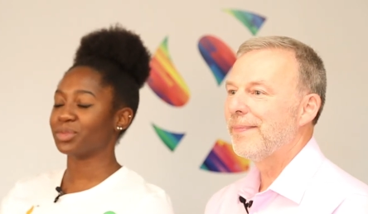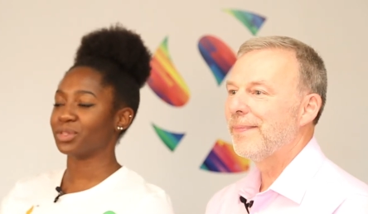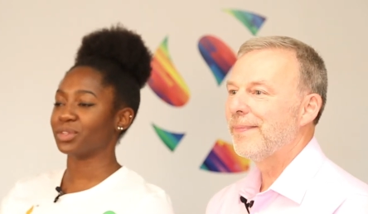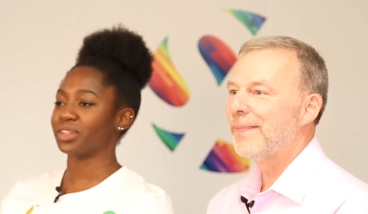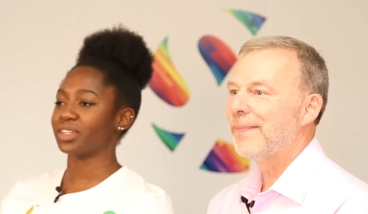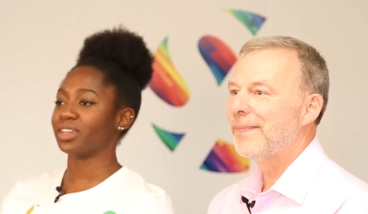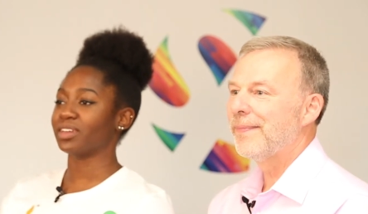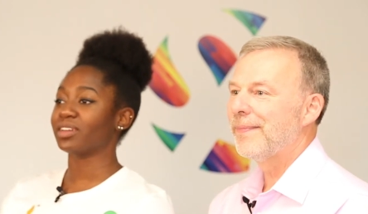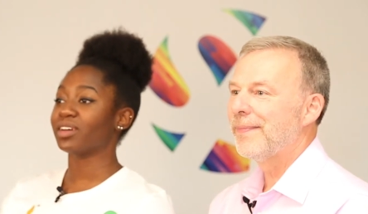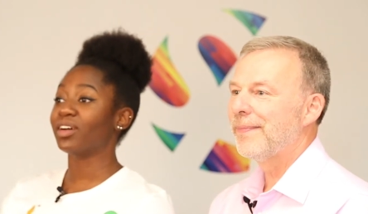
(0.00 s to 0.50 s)

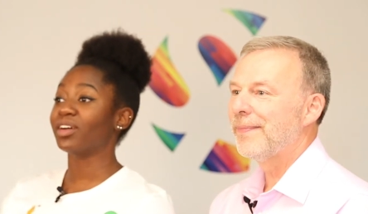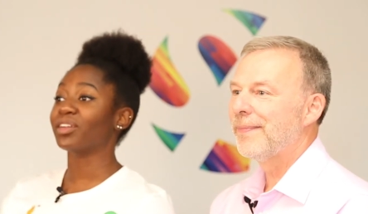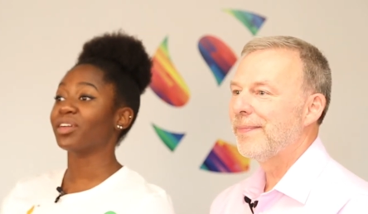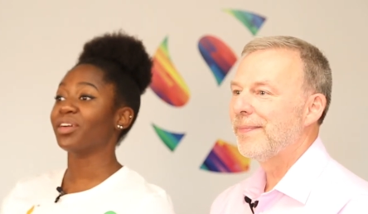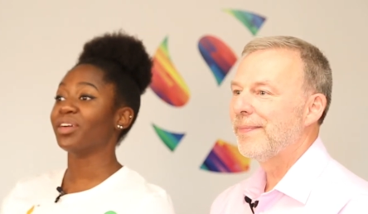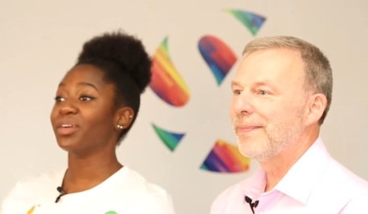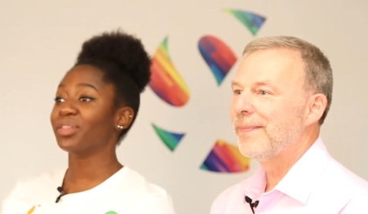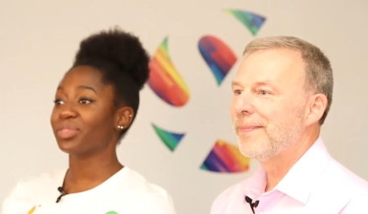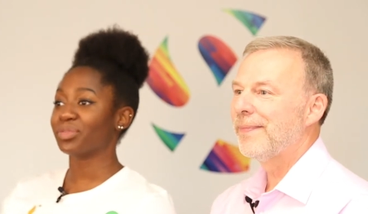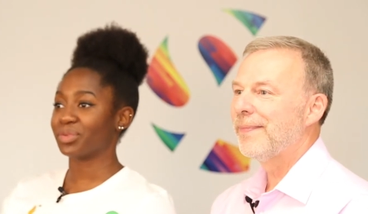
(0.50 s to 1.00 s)
Speaker 1: community
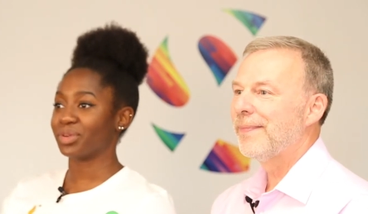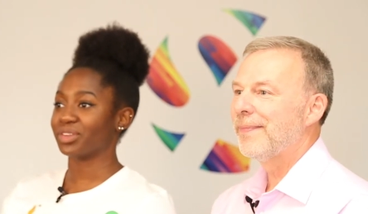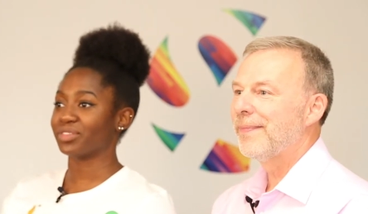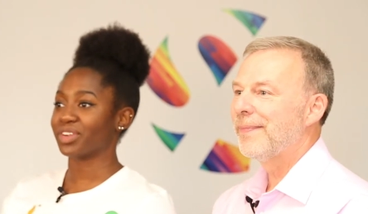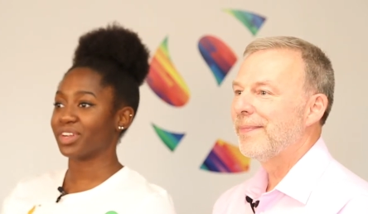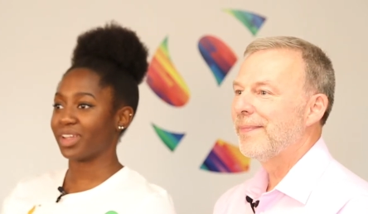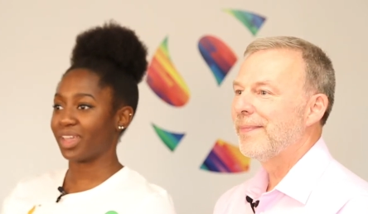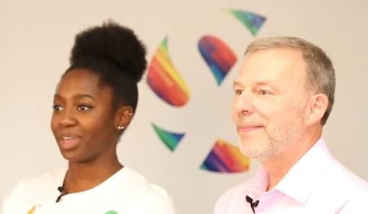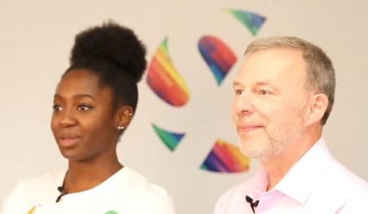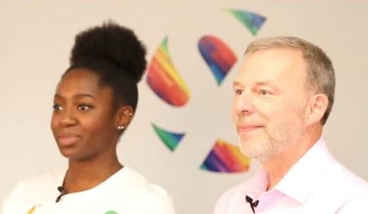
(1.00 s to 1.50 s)
on all three
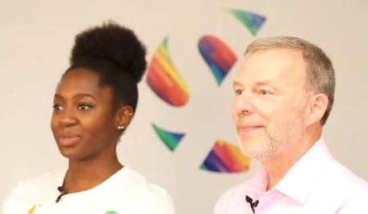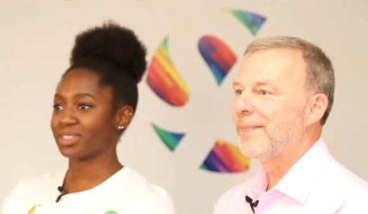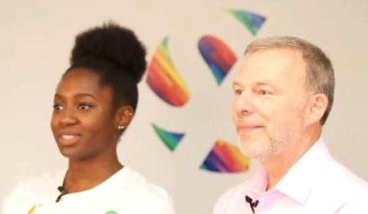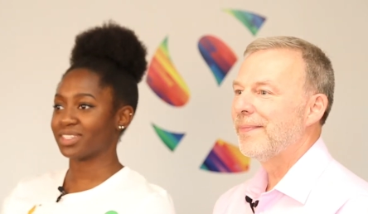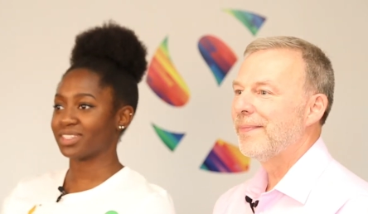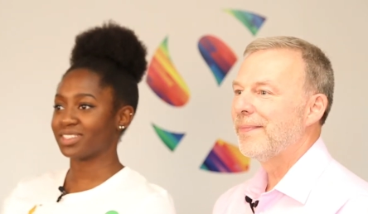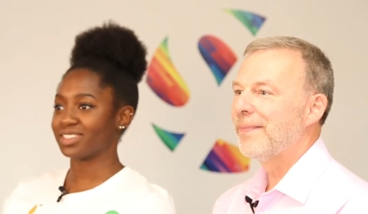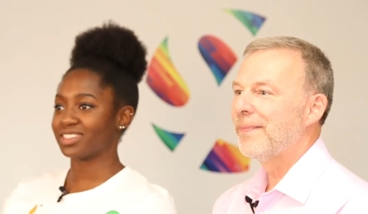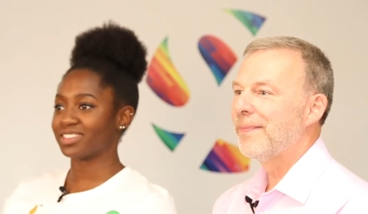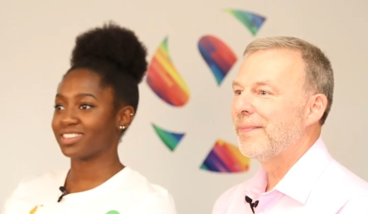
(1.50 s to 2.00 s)
of our
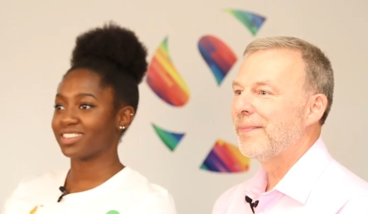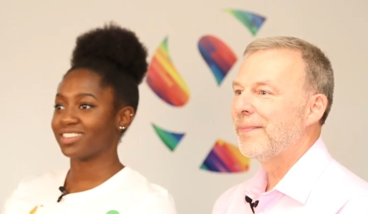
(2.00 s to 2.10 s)
campuses.